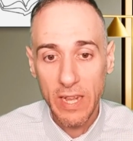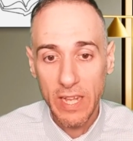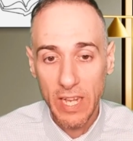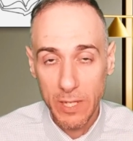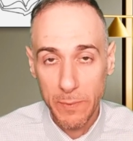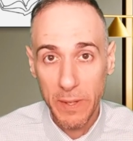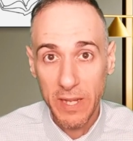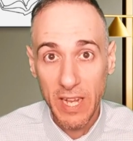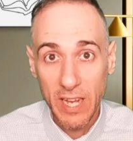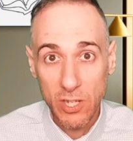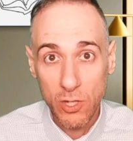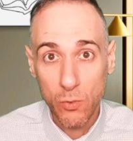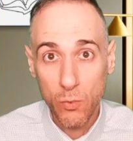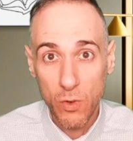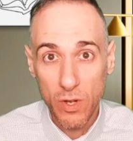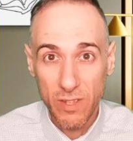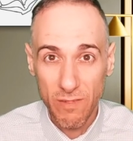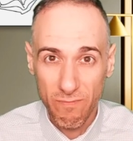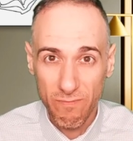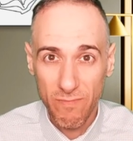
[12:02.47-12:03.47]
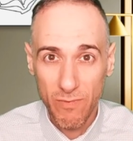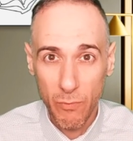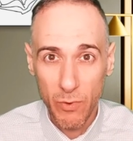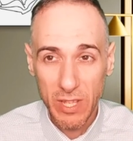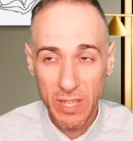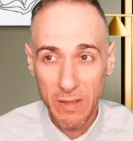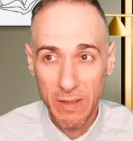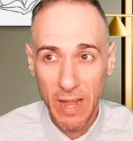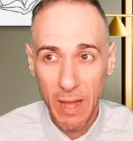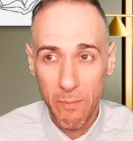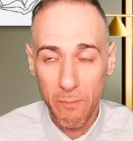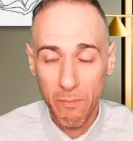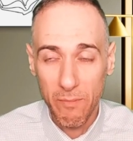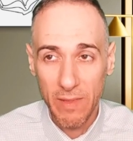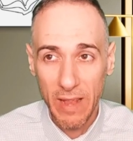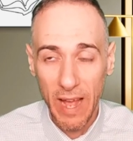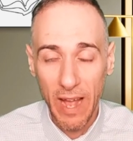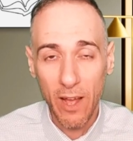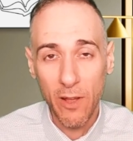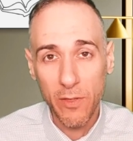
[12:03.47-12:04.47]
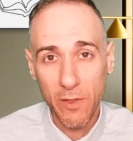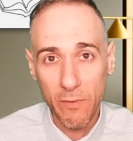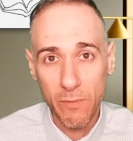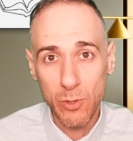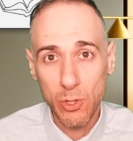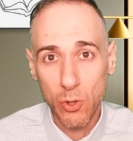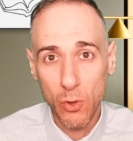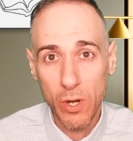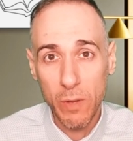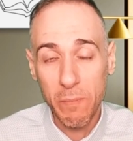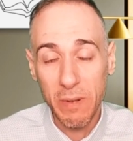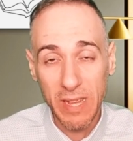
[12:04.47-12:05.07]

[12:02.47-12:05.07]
the expectation wasn't that healthy a majority,